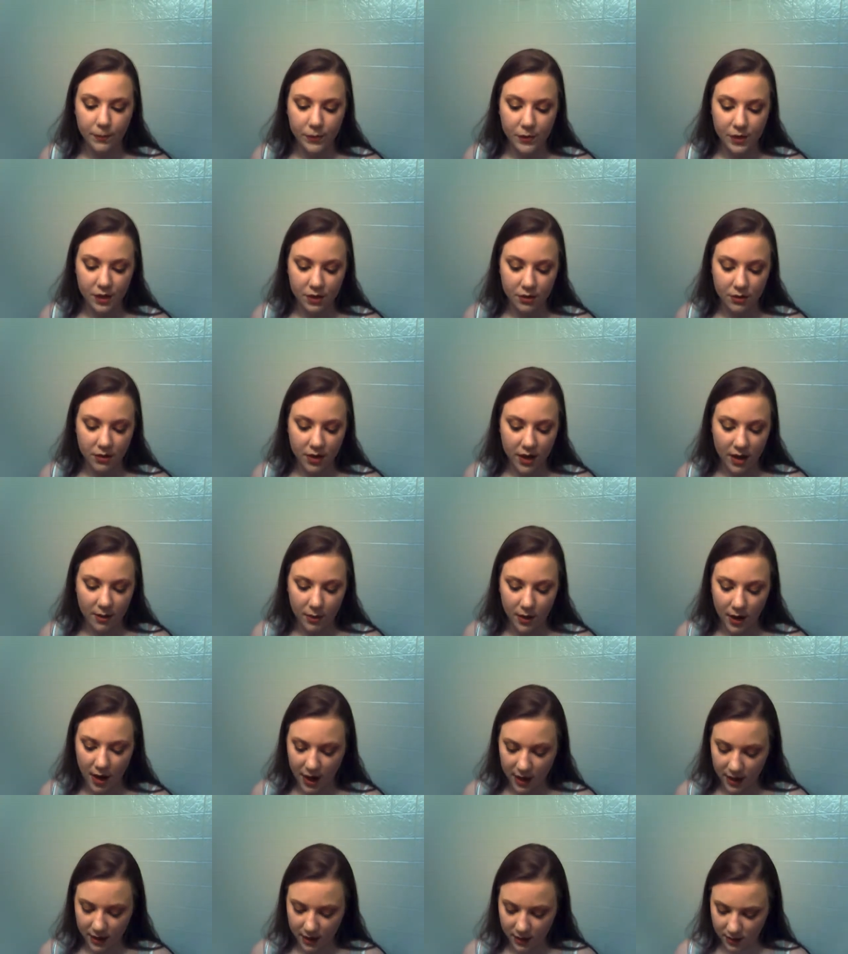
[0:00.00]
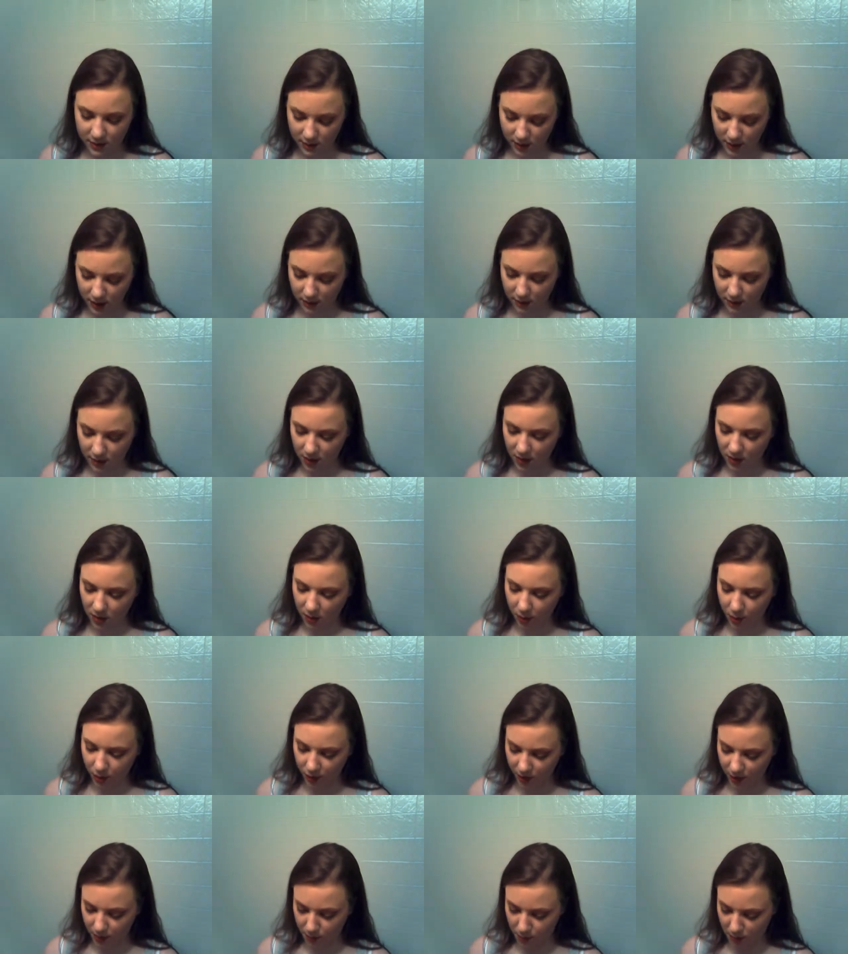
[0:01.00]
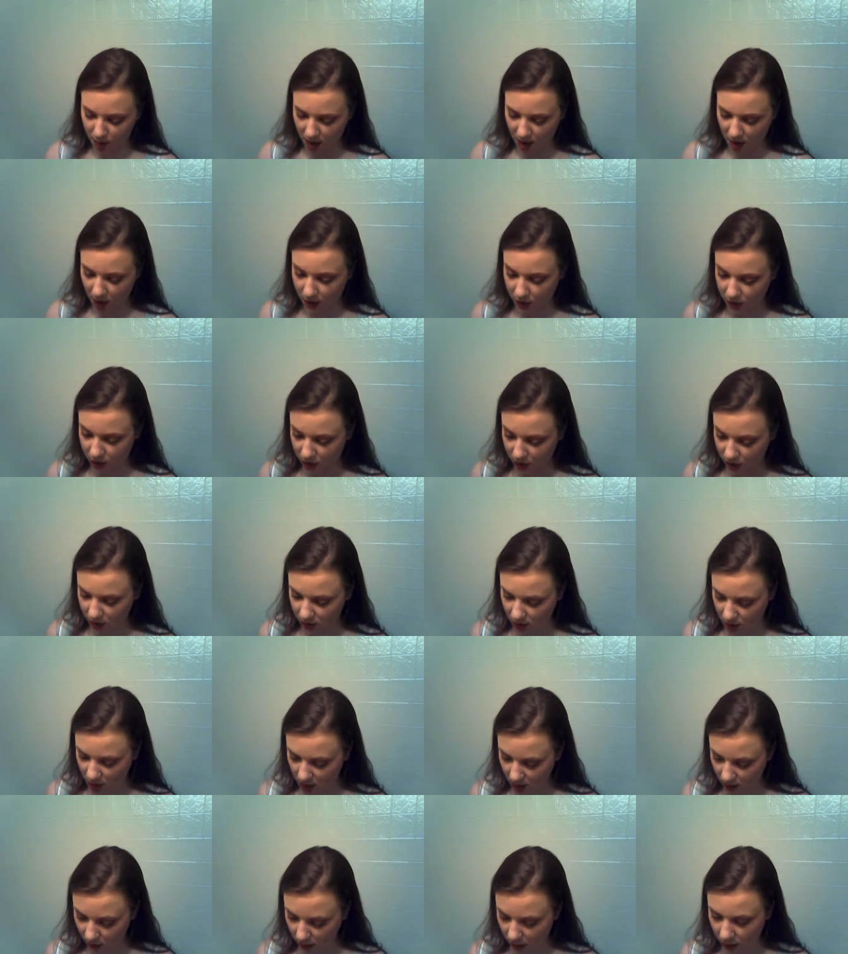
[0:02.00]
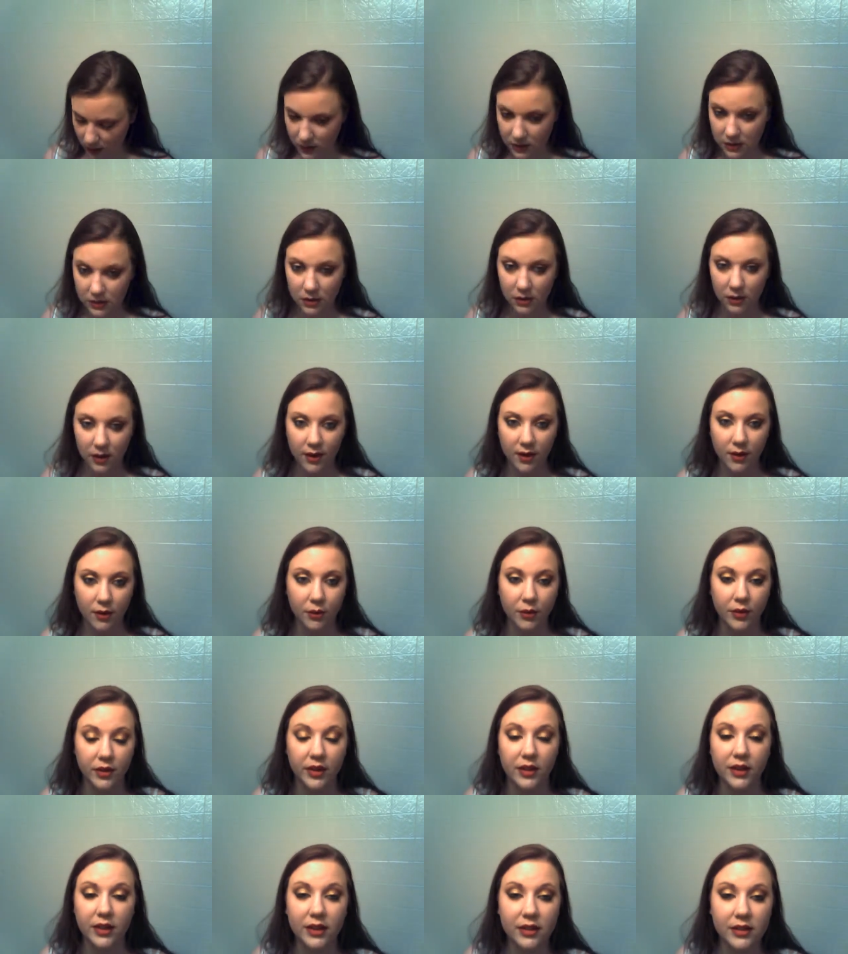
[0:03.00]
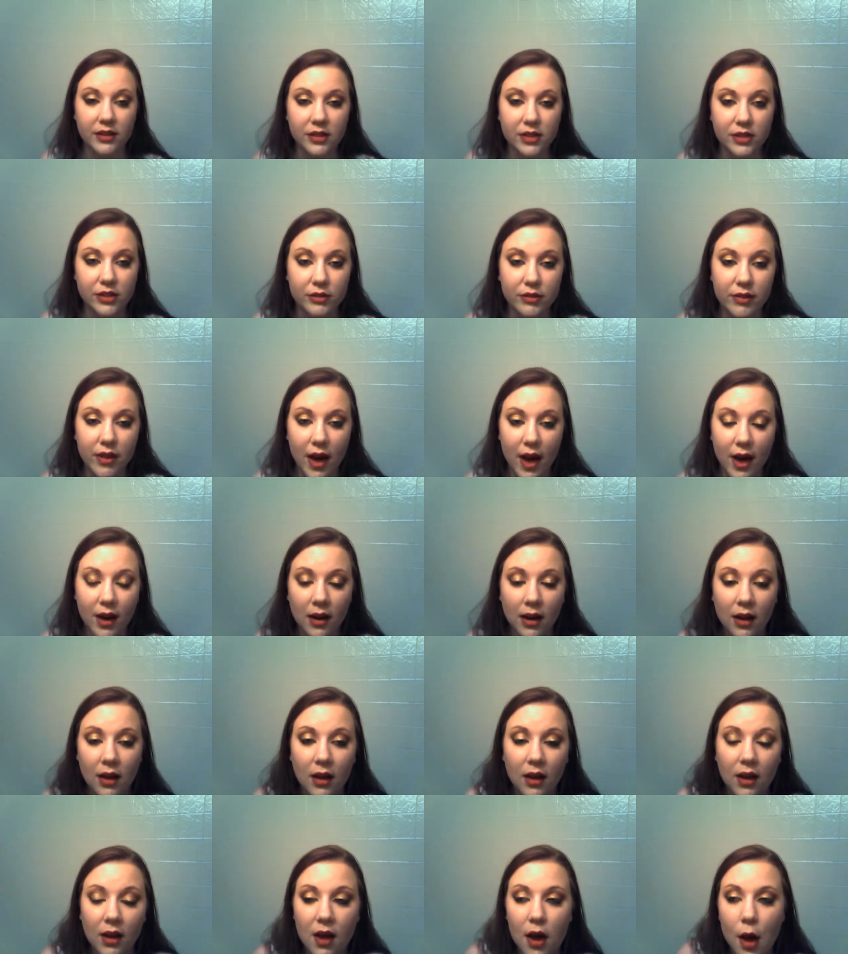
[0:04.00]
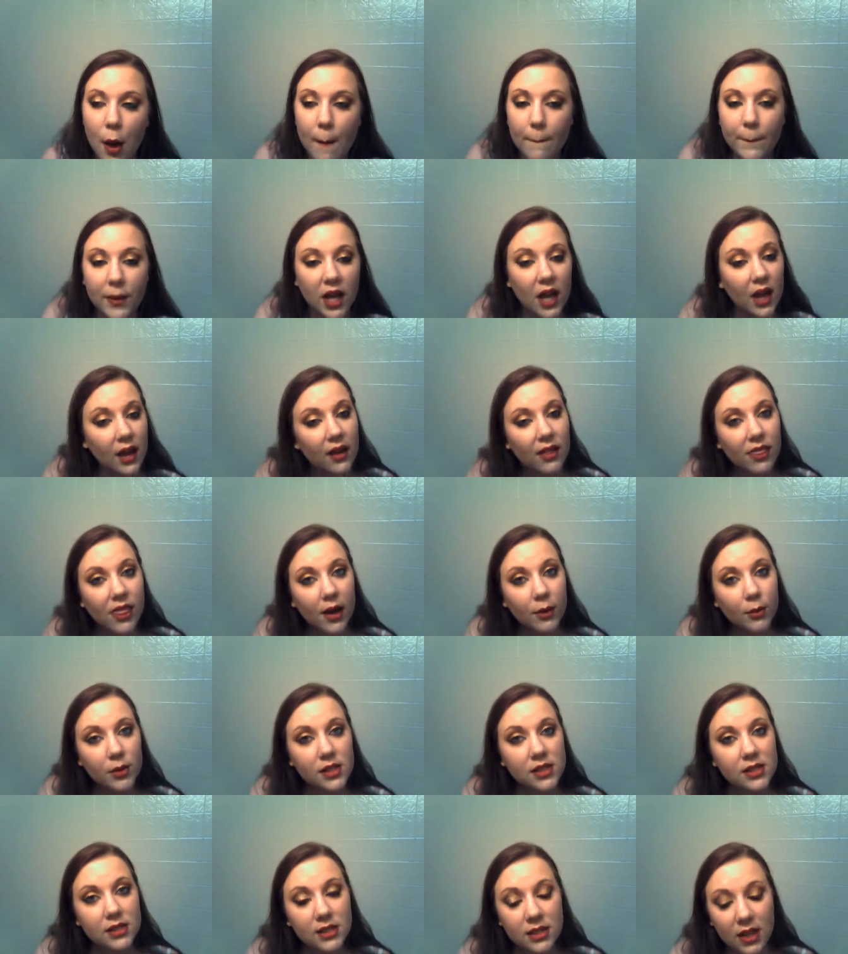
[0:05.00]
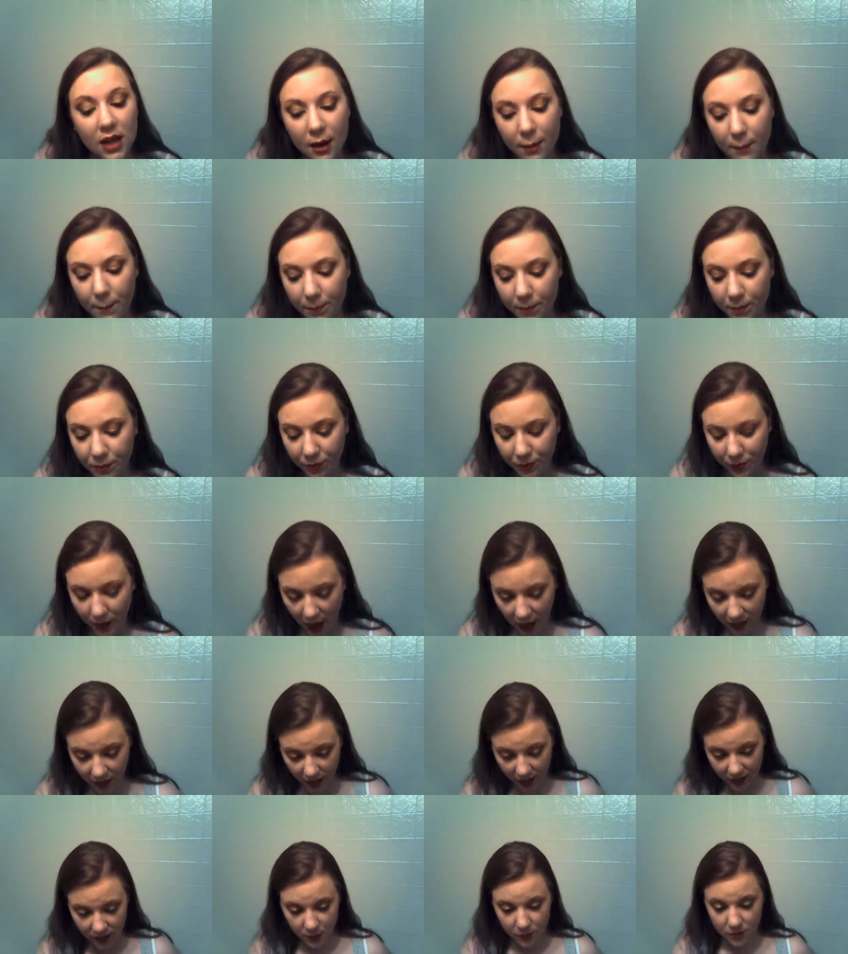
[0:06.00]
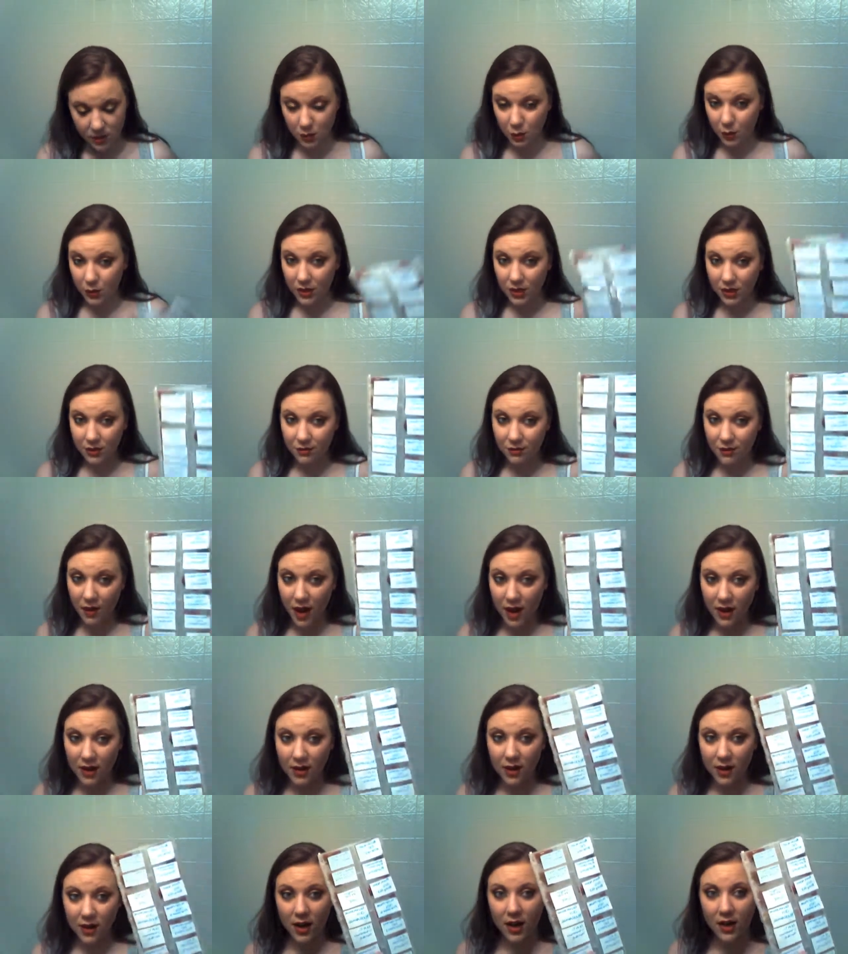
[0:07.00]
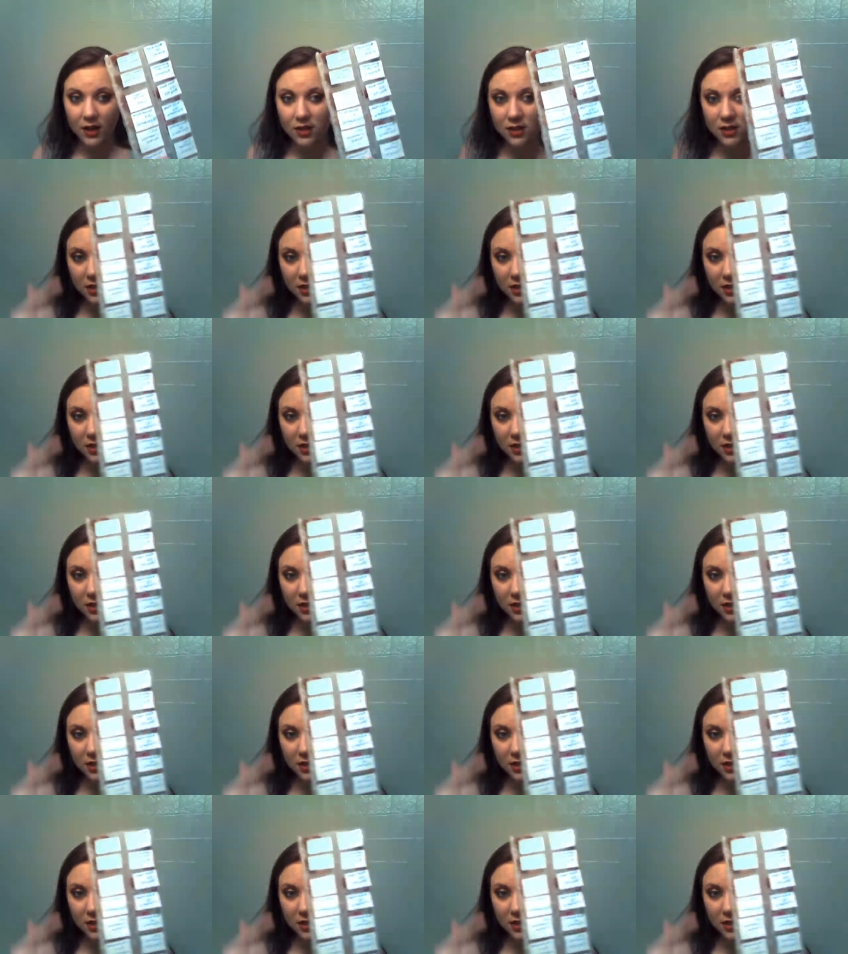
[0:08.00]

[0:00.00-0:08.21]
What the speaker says: to do that, but I didn't. Like, they're all pretty mashed anyways, so I didn't really need to do that. But yeah, that was, I thought that was really fun, and I